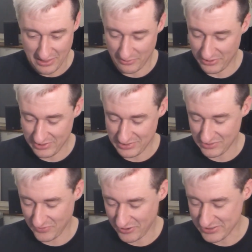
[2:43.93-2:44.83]
There is,
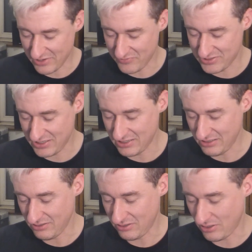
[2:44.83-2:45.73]
as far as I've
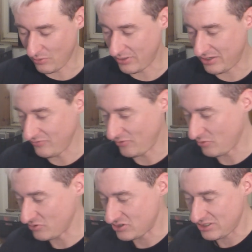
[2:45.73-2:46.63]
seen, no
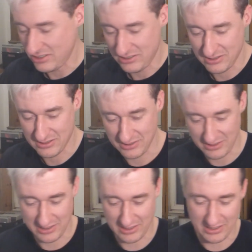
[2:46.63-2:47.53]
info sheet
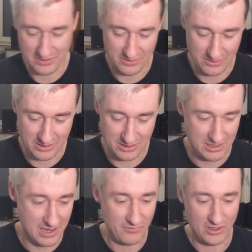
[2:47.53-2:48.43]
in the
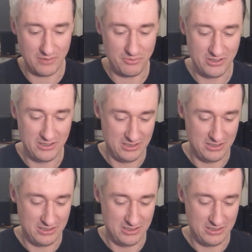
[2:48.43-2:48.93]
envelope,